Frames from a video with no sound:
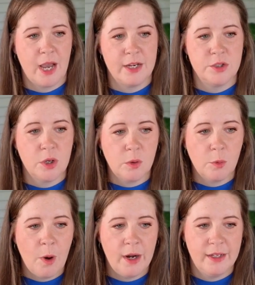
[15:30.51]
I don't
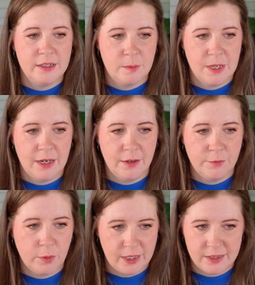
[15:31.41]
want it to be
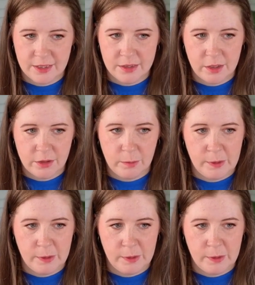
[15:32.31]
4600